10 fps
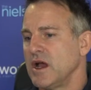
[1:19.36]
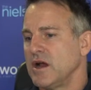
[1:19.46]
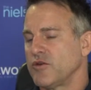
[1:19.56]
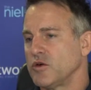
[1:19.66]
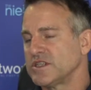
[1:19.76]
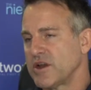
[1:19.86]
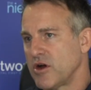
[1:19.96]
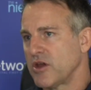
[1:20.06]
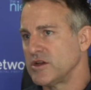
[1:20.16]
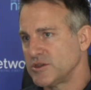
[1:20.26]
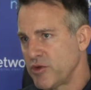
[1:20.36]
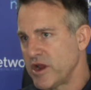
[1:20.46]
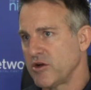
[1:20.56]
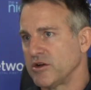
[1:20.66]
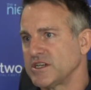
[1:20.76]
Of course, there are those
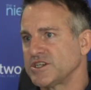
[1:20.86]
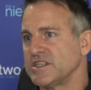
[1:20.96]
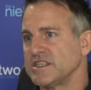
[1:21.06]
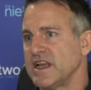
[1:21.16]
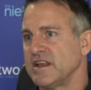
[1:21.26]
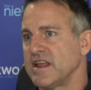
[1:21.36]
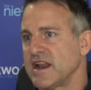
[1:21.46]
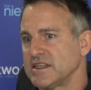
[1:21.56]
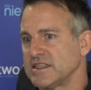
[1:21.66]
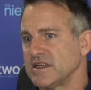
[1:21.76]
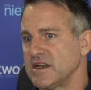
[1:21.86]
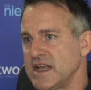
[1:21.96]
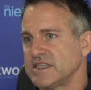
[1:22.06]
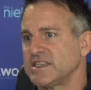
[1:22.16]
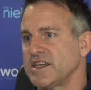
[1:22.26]
preconditions then that it's
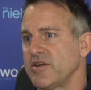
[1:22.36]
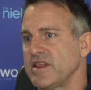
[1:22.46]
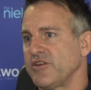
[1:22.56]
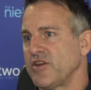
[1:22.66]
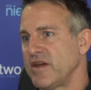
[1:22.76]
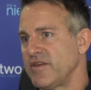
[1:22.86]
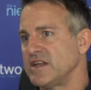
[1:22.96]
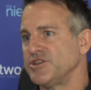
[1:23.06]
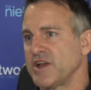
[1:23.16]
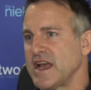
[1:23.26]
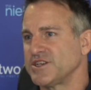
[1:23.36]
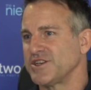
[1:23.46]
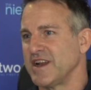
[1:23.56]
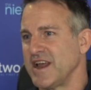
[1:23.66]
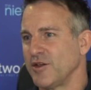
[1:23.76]
necessary that you have
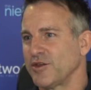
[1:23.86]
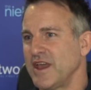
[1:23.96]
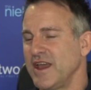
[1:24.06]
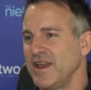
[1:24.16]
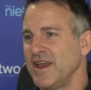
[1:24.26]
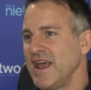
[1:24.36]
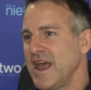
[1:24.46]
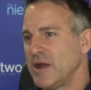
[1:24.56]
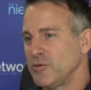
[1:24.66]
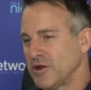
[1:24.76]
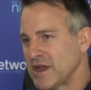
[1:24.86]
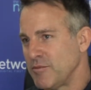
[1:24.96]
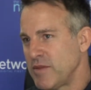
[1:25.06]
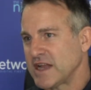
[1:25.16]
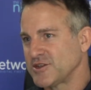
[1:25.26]
education and healthcare, and we'll
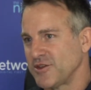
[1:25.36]
come back to